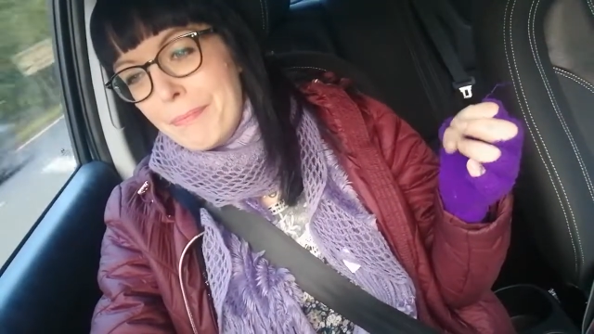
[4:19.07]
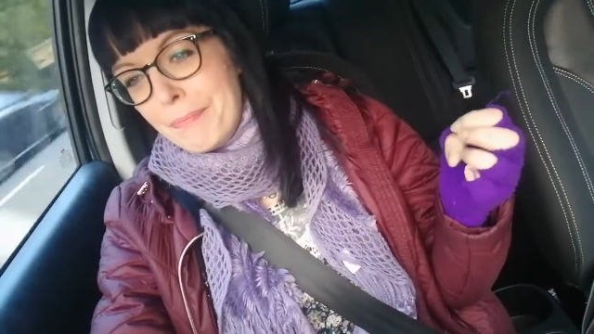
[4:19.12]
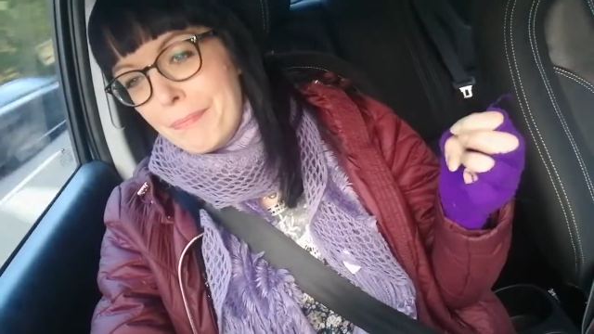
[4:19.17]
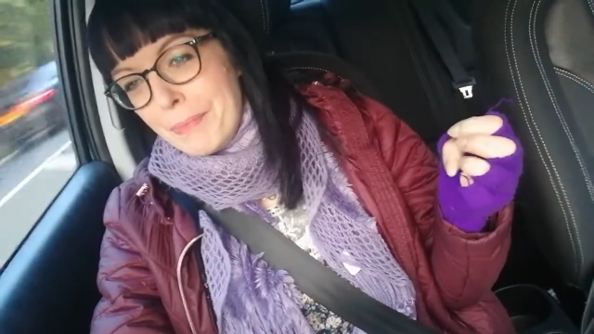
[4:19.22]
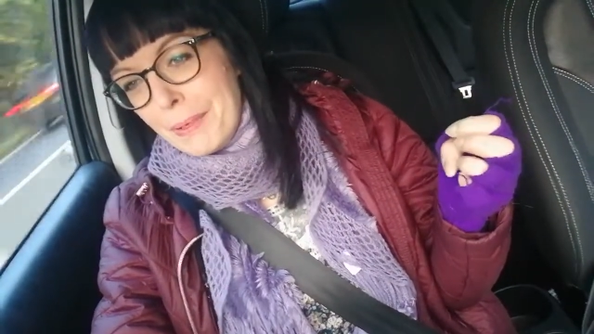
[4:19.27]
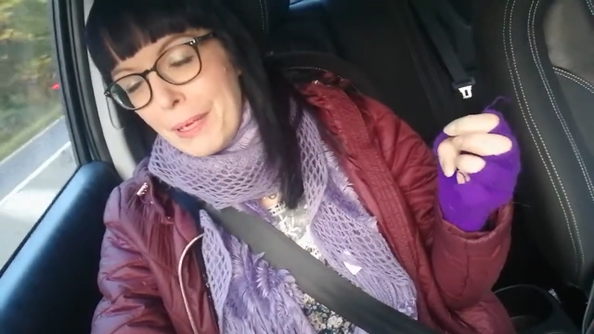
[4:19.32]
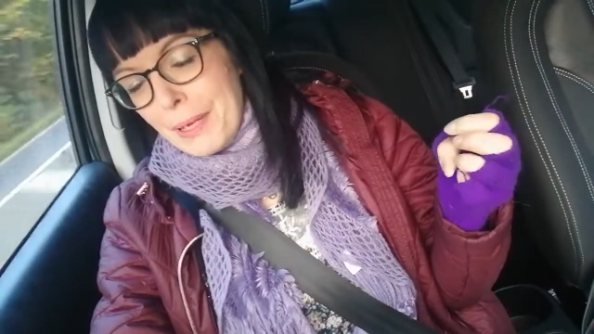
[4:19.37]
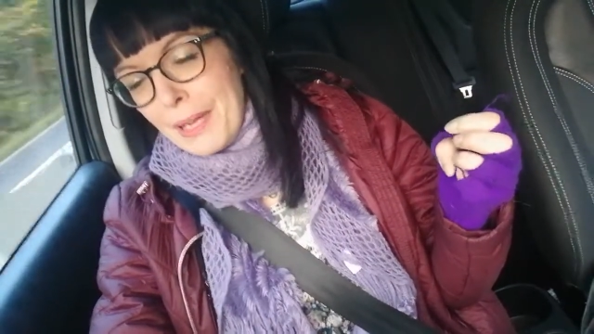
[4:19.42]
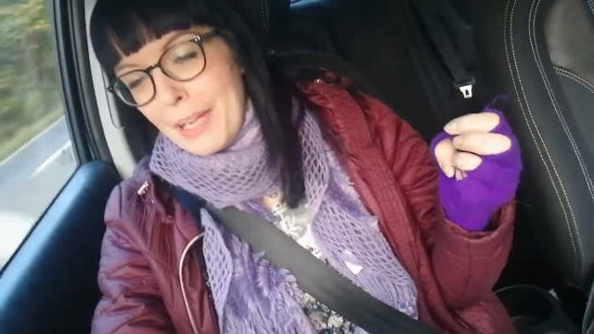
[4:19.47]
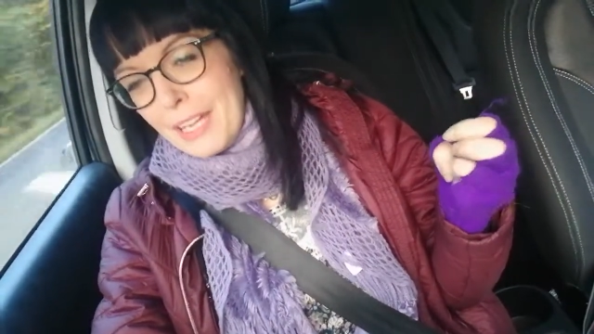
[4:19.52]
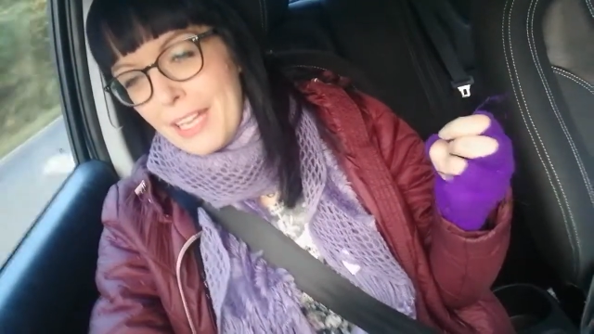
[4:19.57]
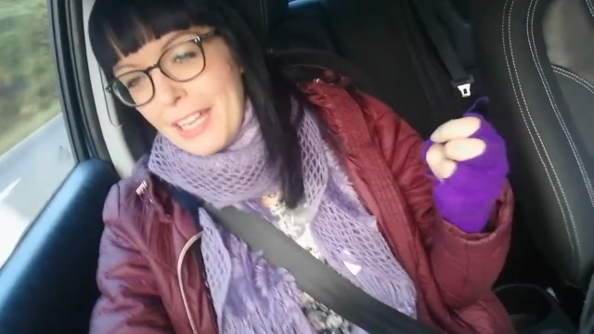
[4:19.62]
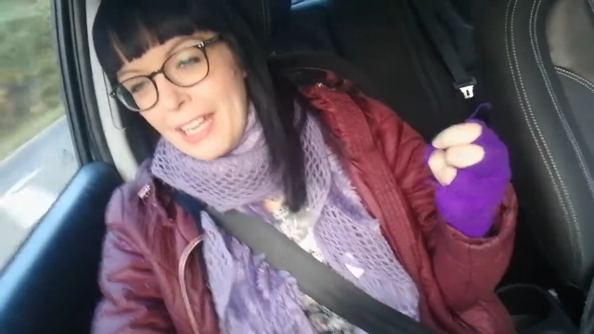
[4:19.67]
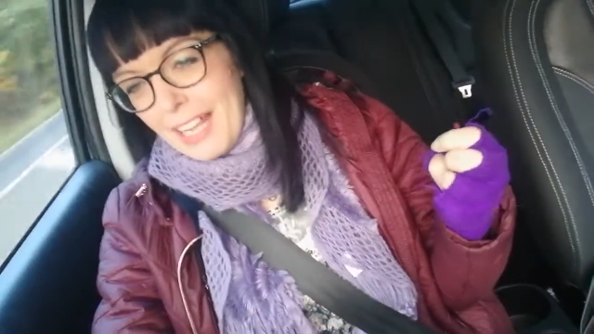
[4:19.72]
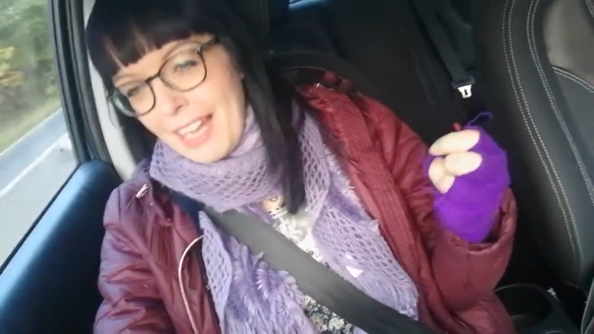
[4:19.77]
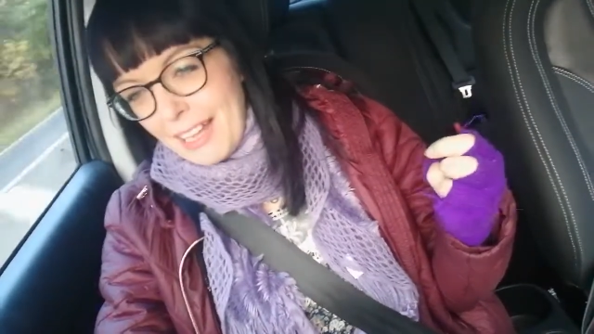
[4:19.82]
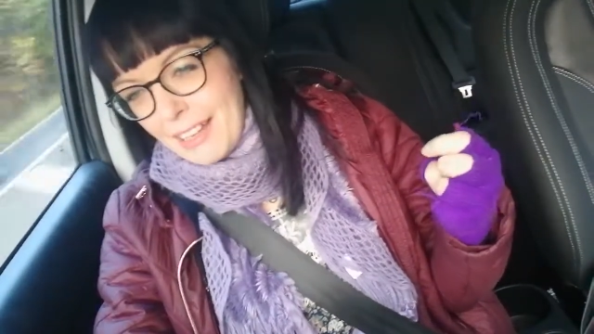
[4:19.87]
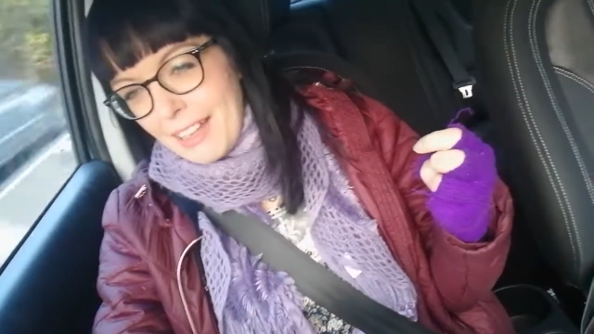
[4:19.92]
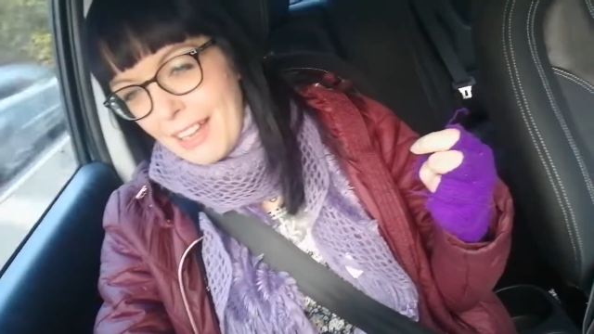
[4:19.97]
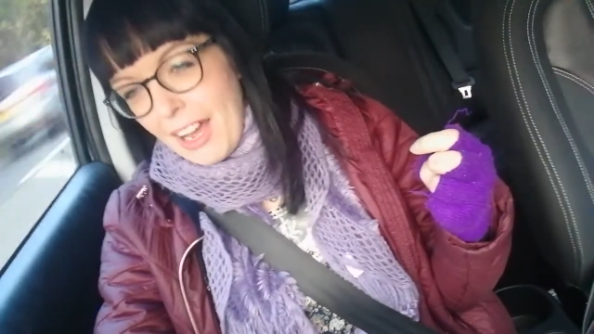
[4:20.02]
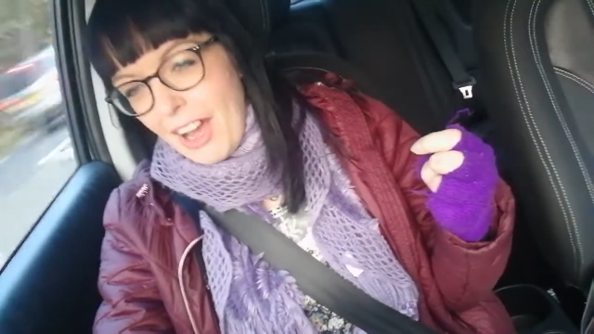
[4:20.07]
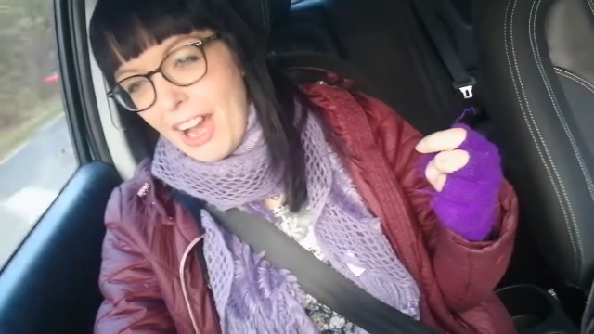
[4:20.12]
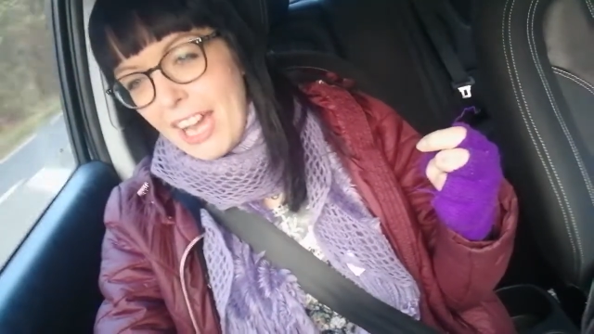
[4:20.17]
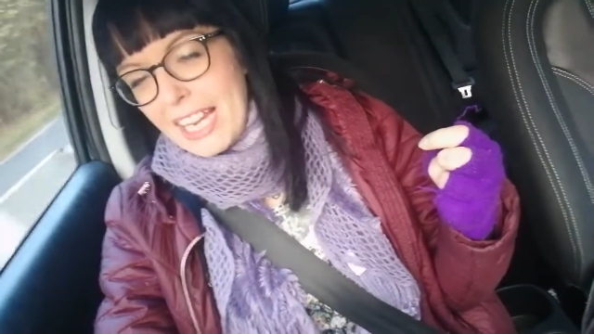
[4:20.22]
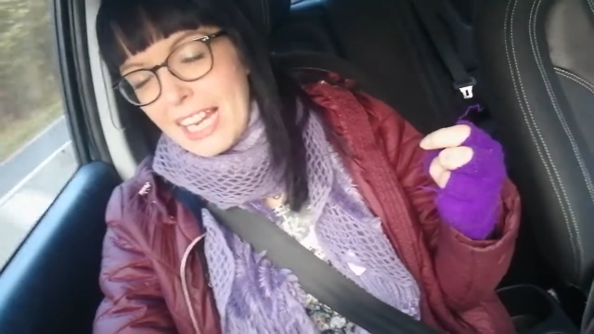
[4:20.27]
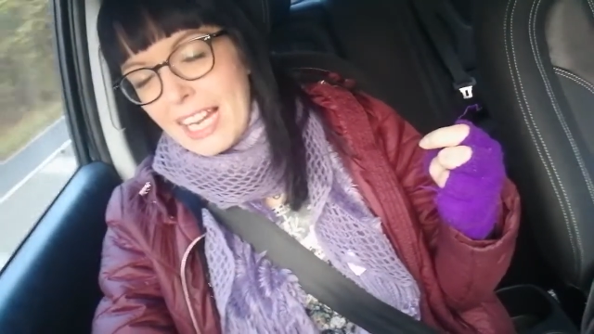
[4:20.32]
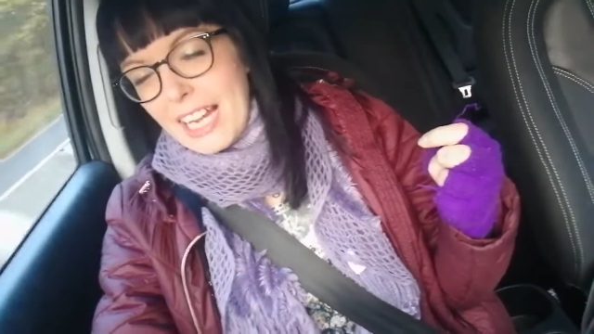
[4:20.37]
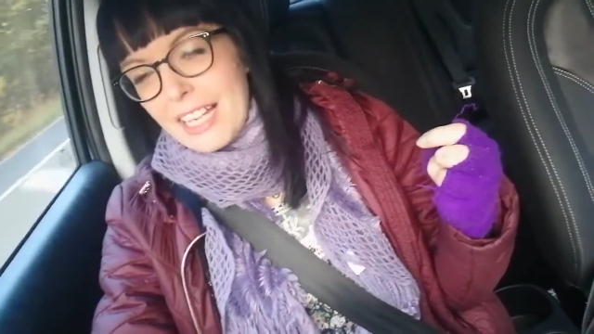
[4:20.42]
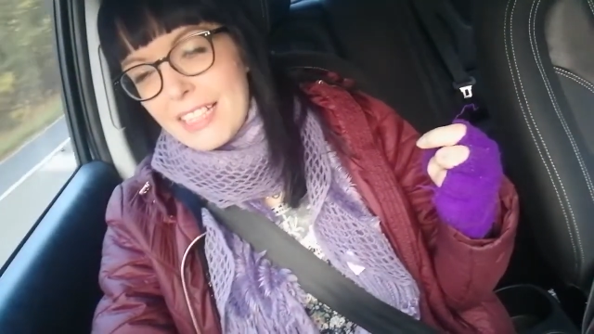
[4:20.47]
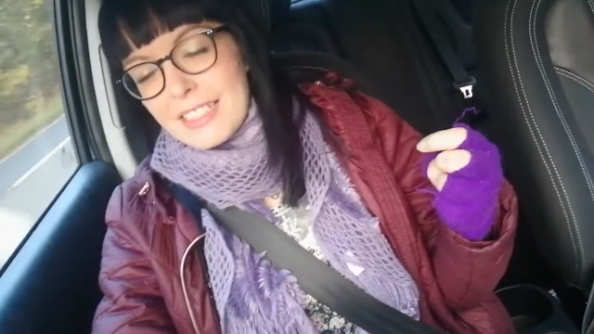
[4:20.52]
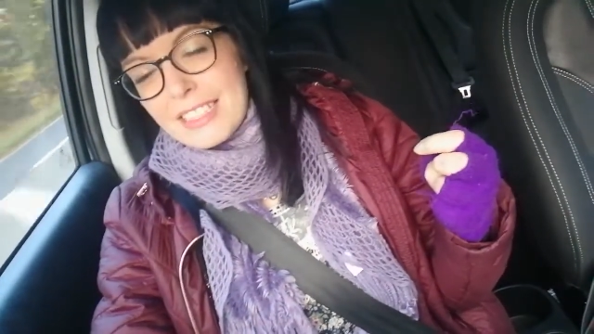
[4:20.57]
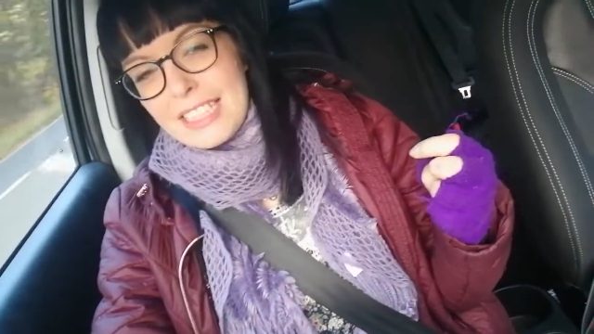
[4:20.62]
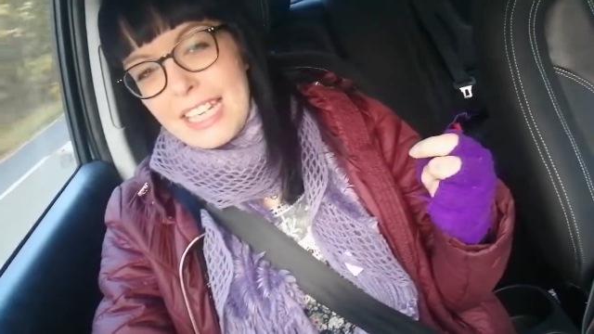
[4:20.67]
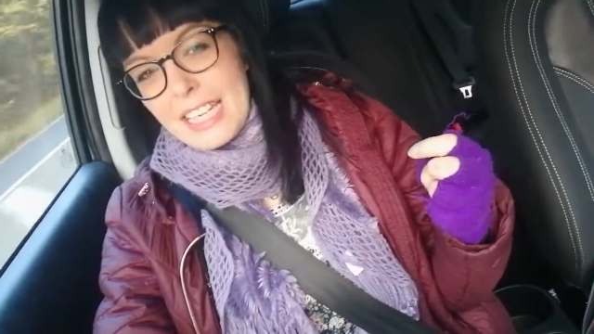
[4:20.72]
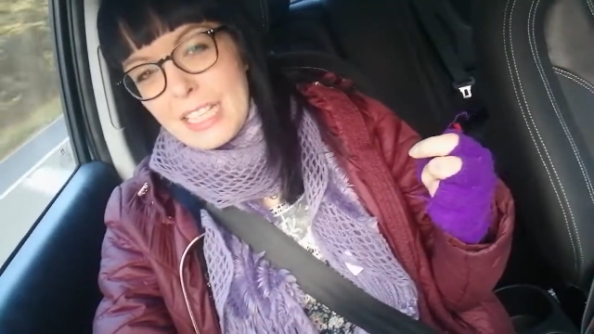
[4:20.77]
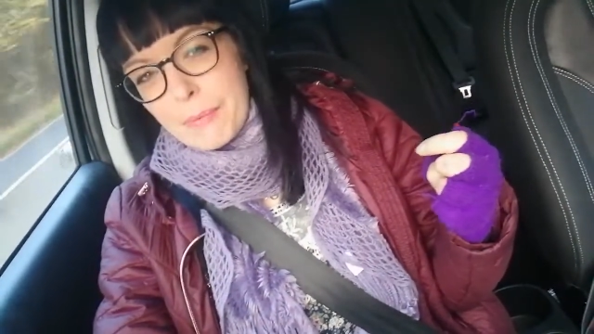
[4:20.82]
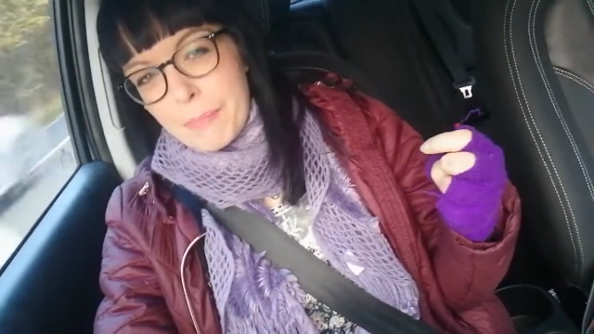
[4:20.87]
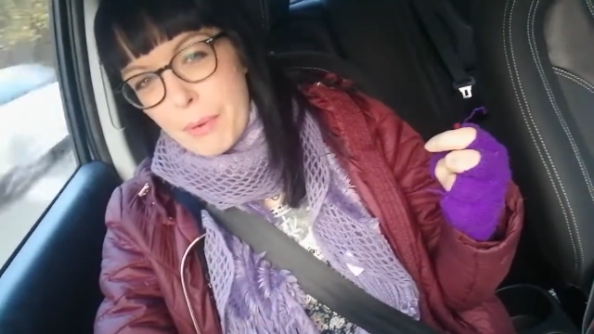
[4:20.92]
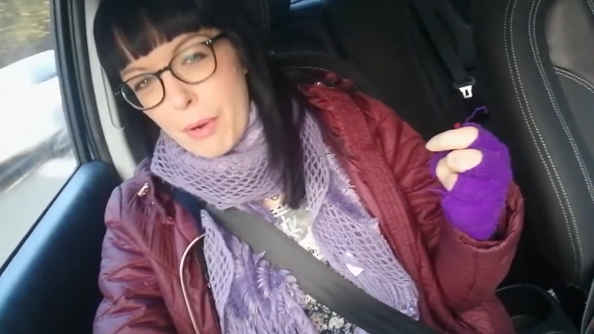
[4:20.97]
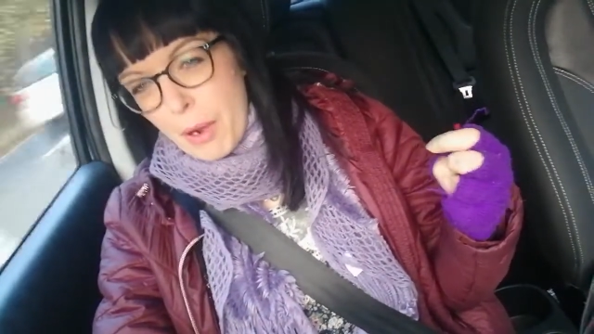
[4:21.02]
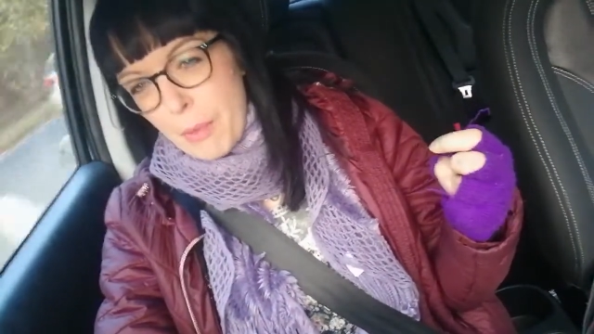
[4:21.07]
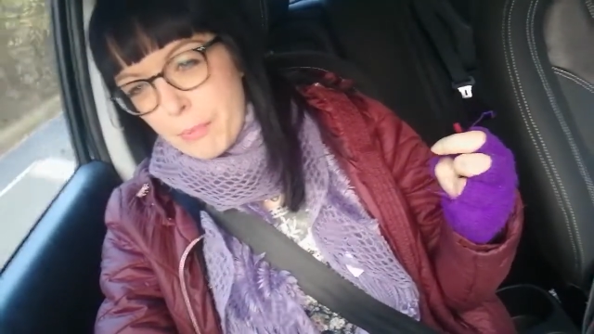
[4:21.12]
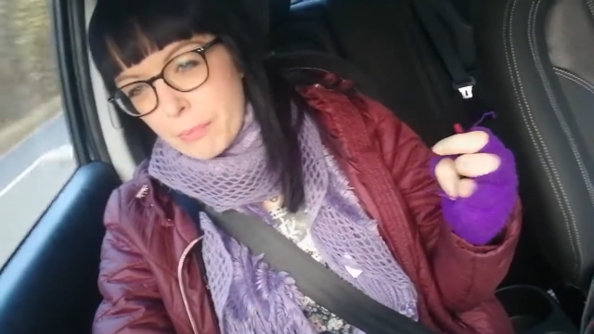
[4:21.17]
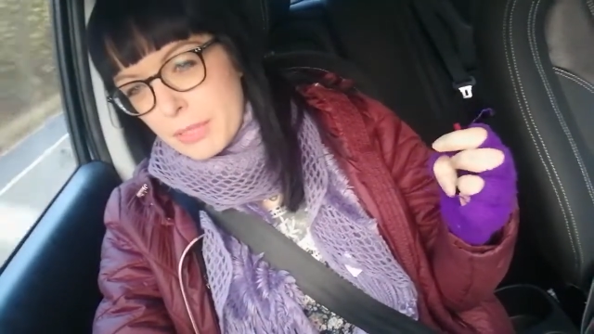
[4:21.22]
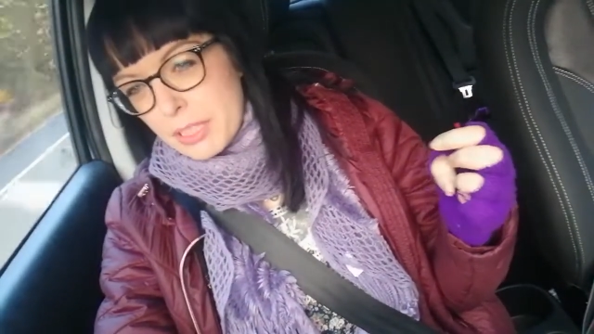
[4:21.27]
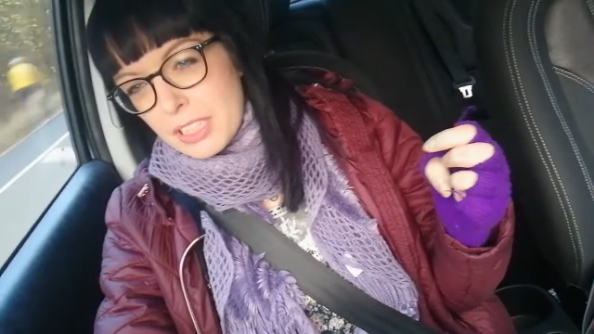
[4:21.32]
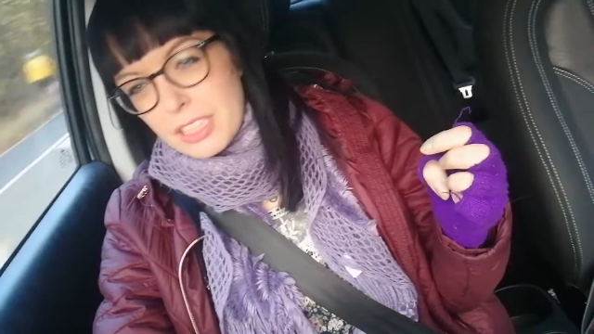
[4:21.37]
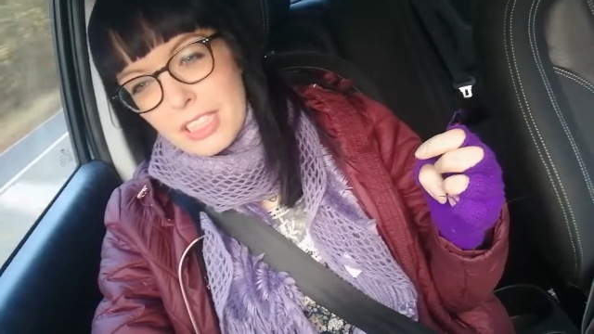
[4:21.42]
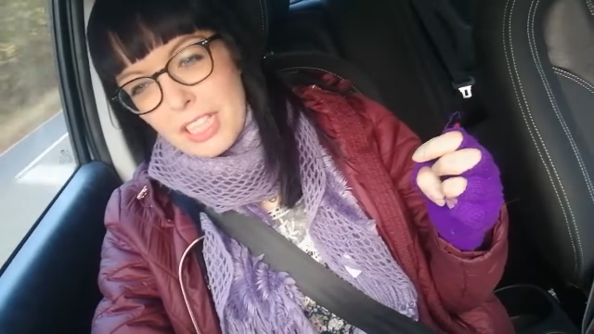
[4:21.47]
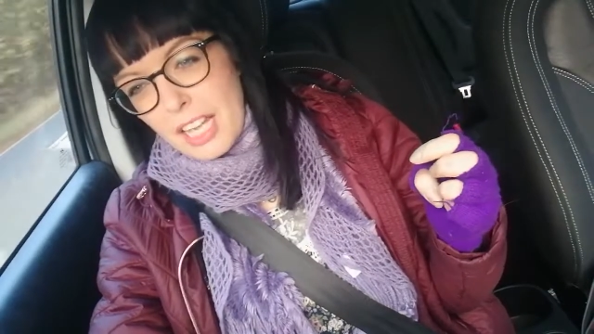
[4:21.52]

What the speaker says: But I had to take a prompt,